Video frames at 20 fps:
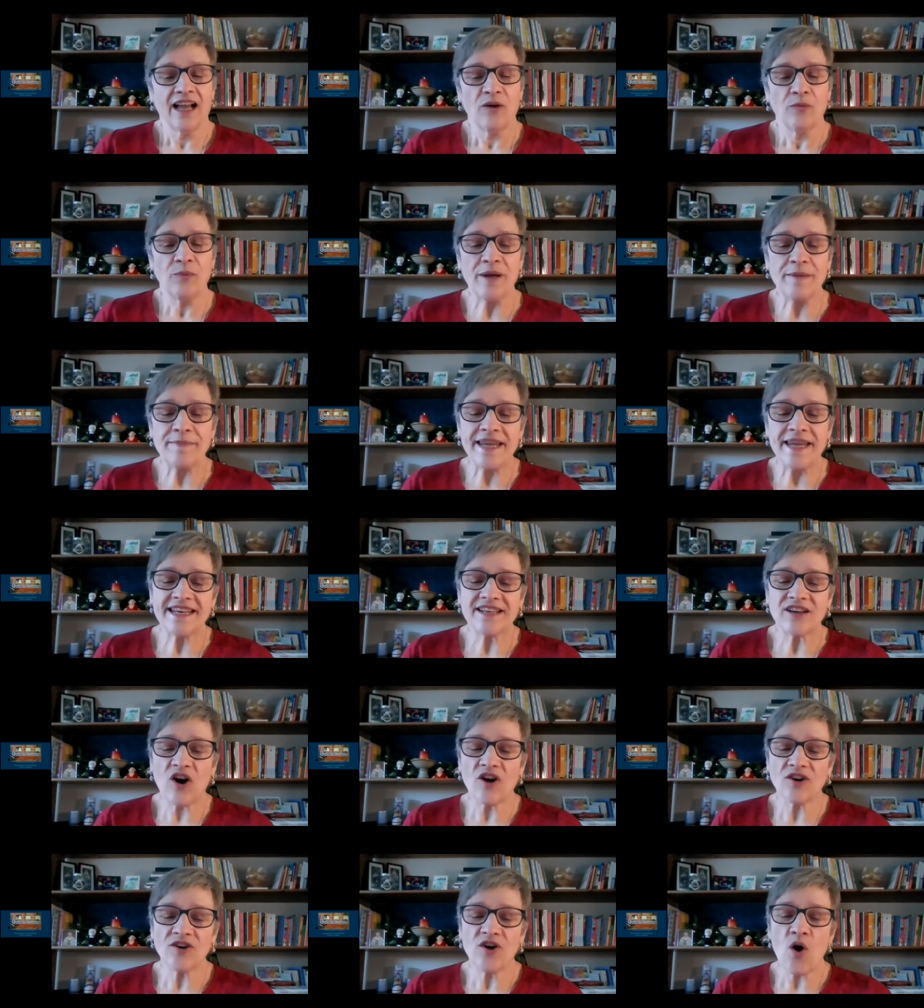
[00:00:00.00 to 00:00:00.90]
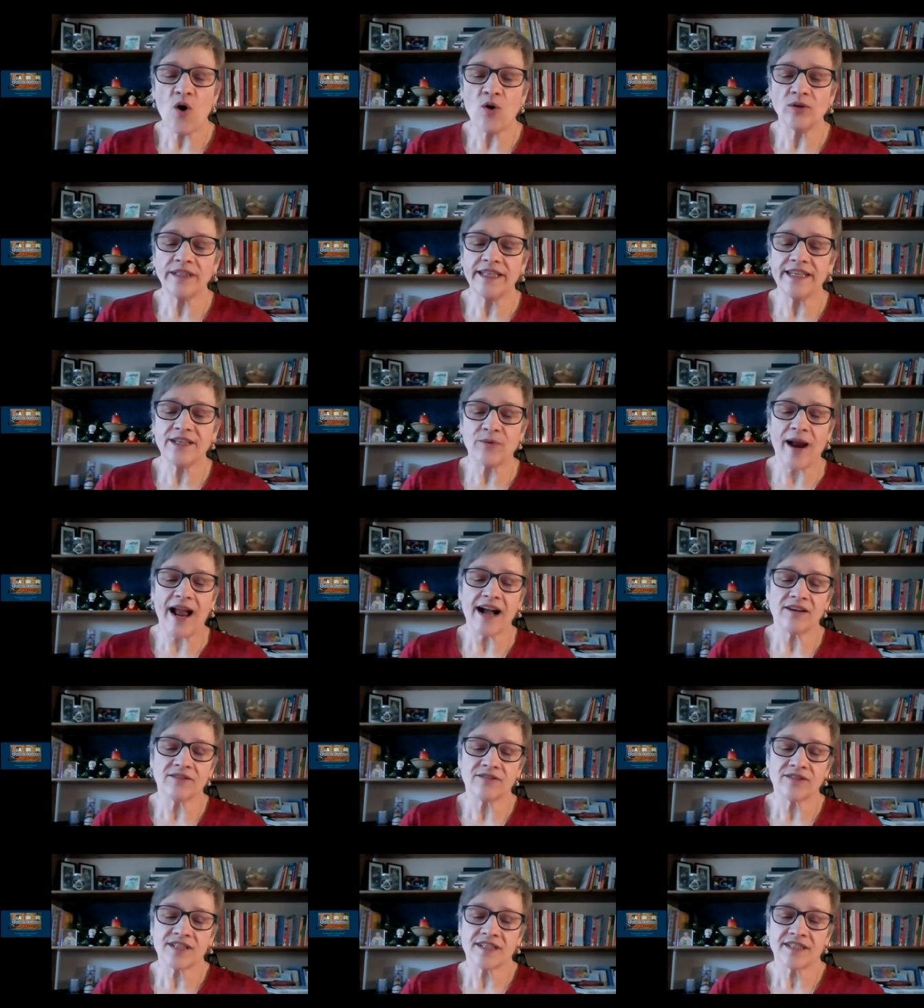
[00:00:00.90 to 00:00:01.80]
We meet on holy
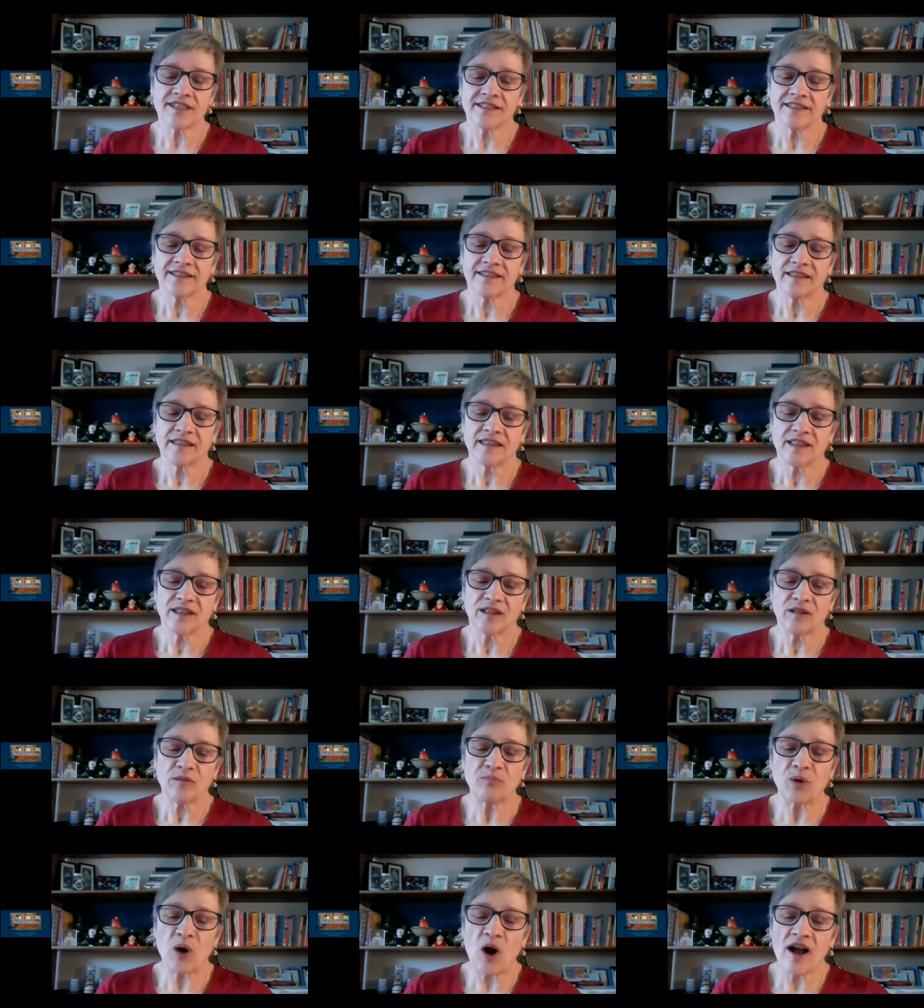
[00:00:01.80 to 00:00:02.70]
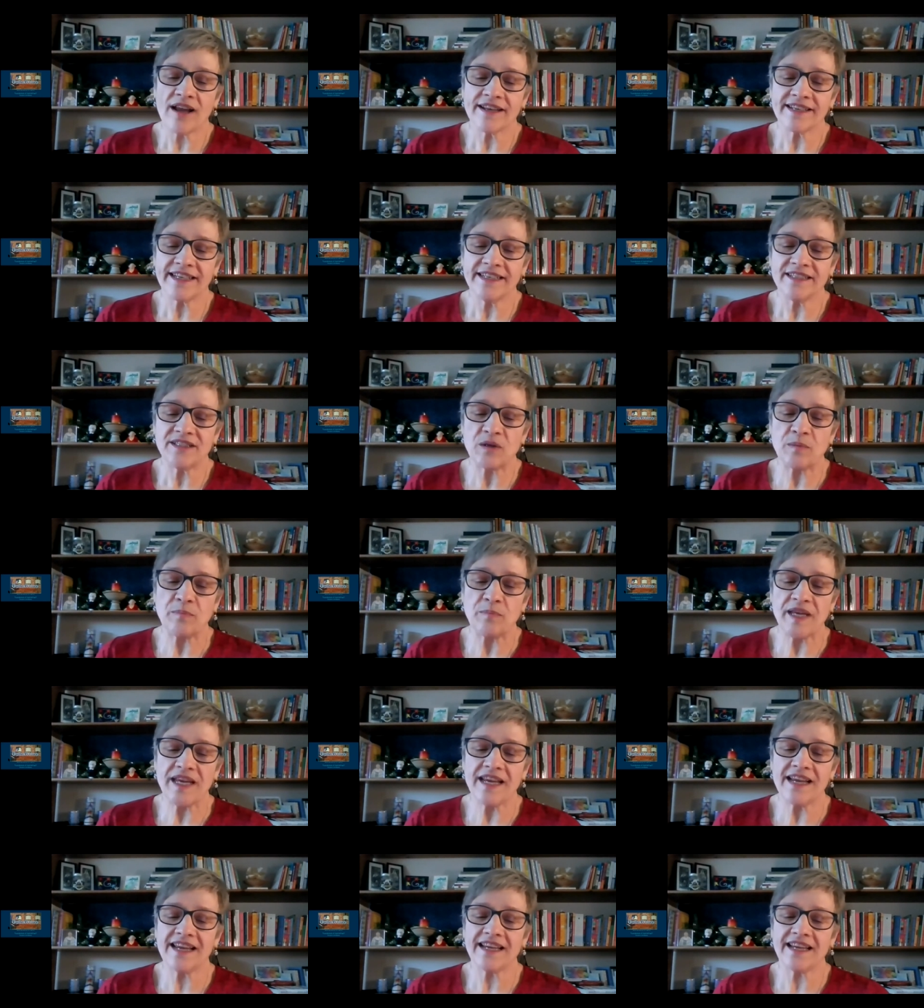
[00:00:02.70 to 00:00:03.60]
ground, brought into
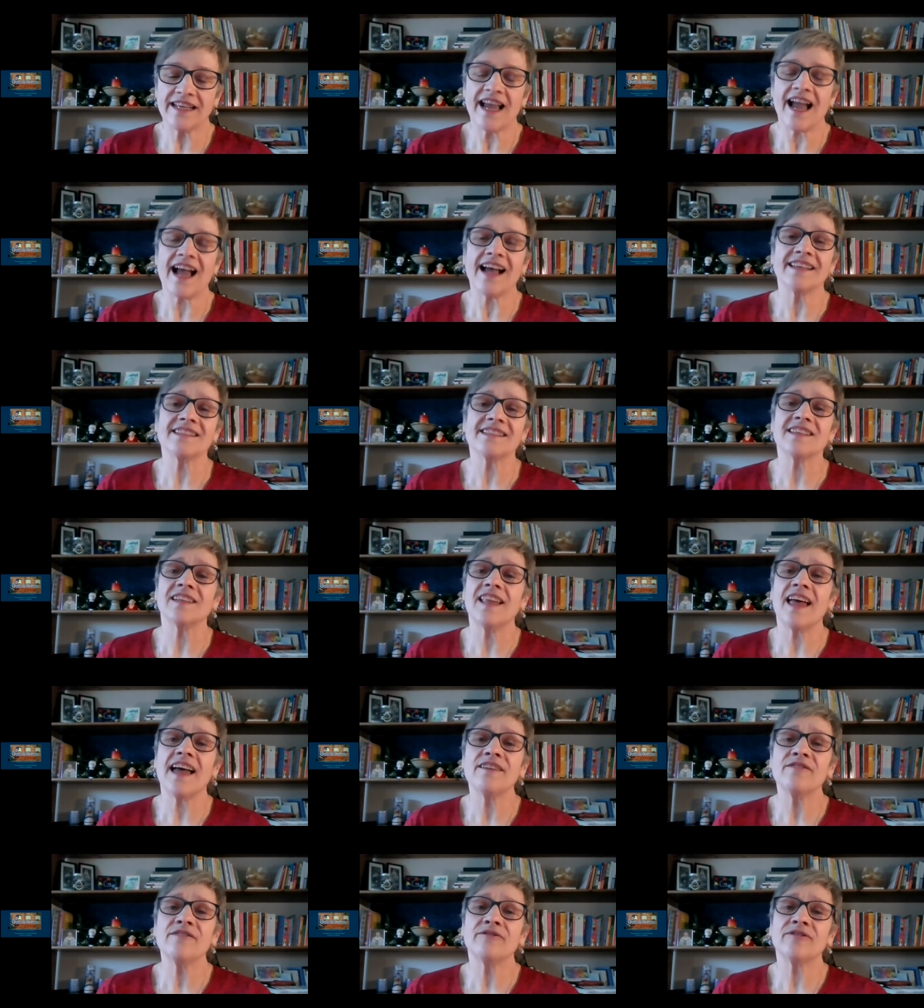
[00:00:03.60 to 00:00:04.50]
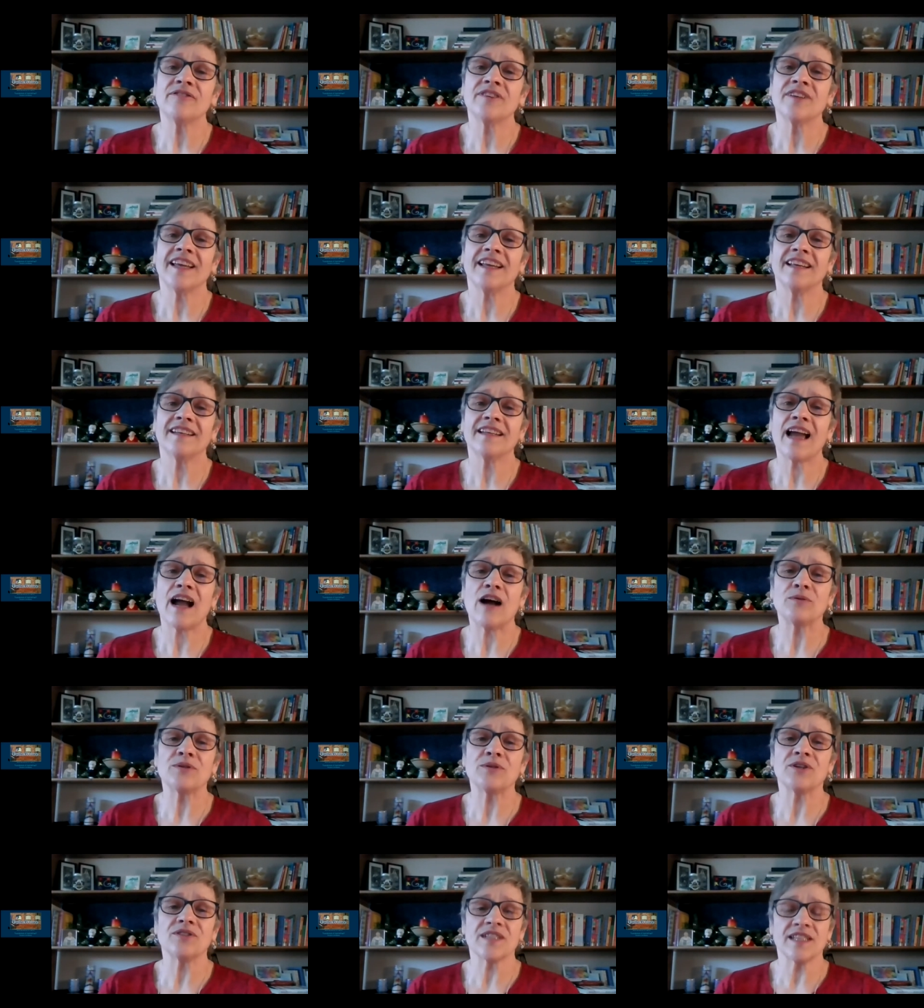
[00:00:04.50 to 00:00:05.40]
being as life
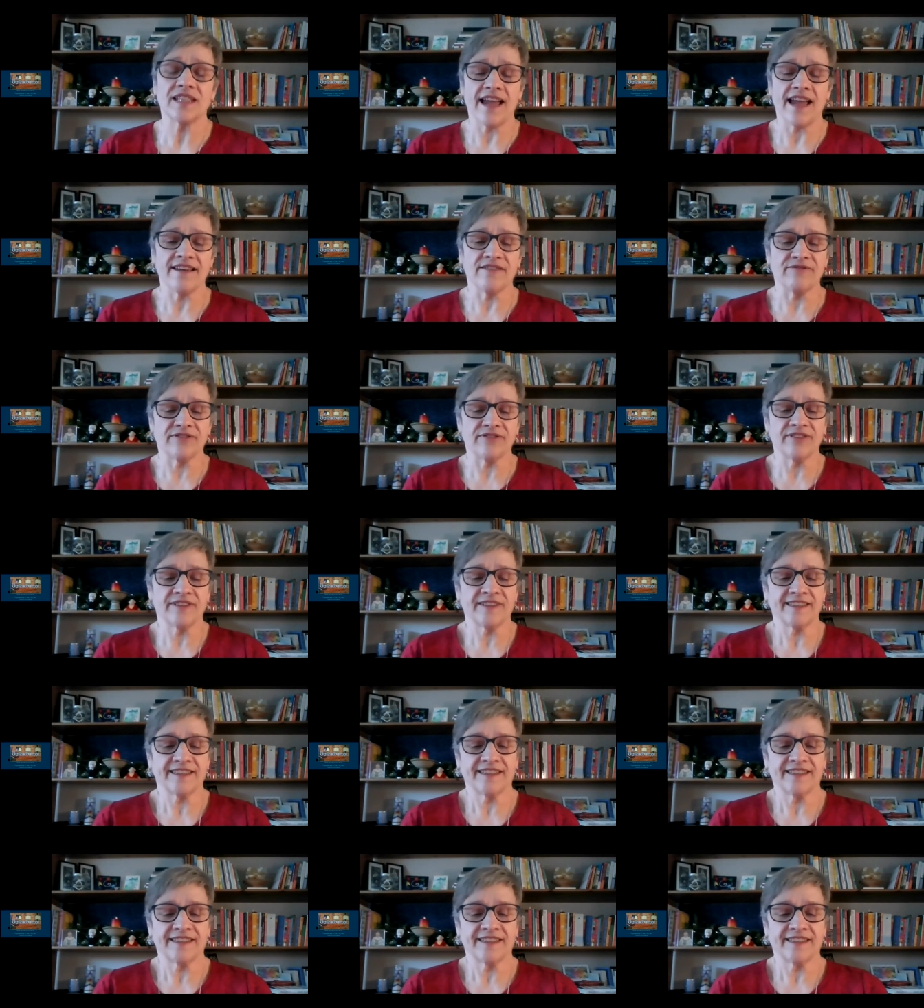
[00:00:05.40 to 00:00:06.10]
encounters life,